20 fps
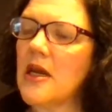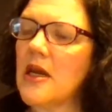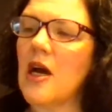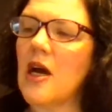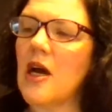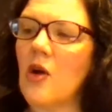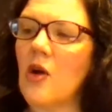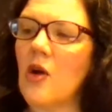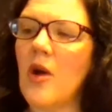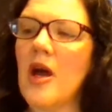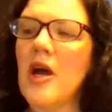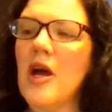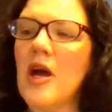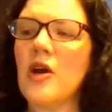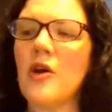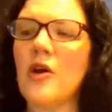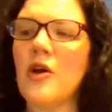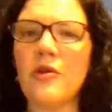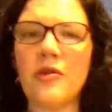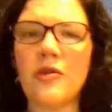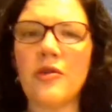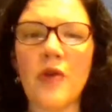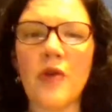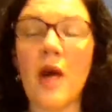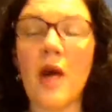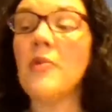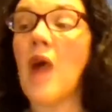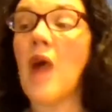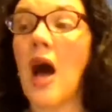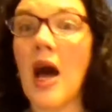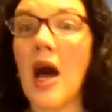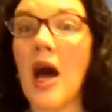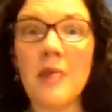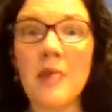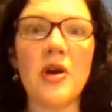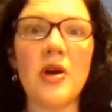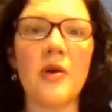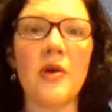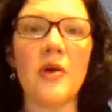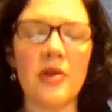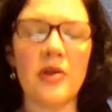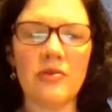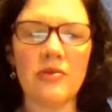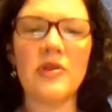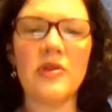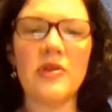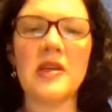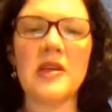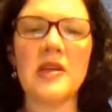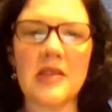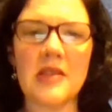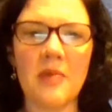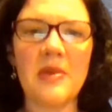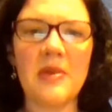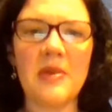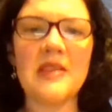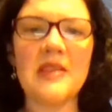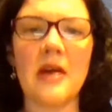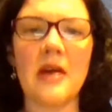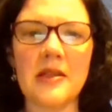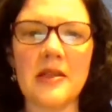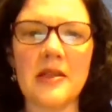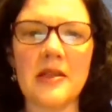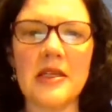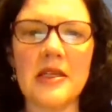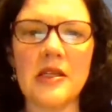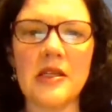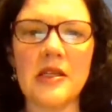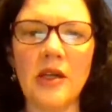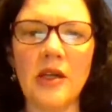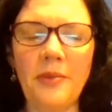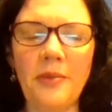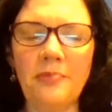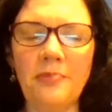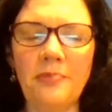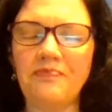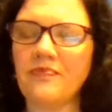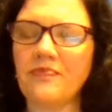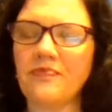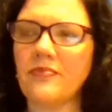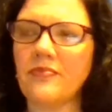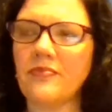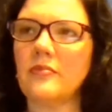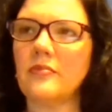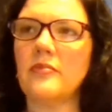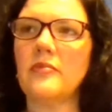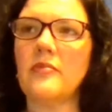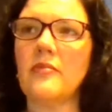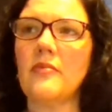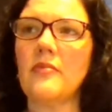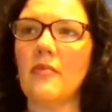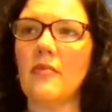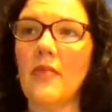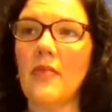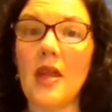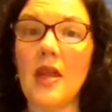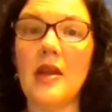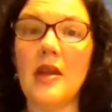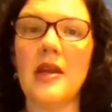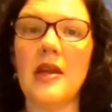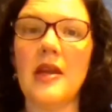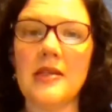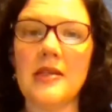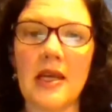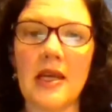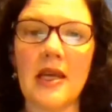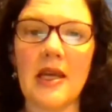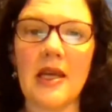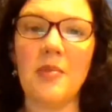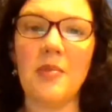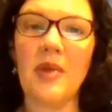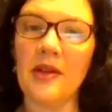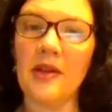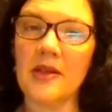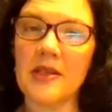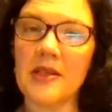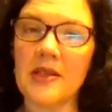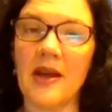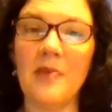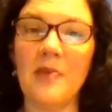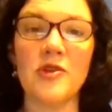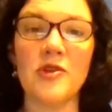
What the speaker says: Oh, I'm going through the assignments on Seesaw. It is taking me a little time.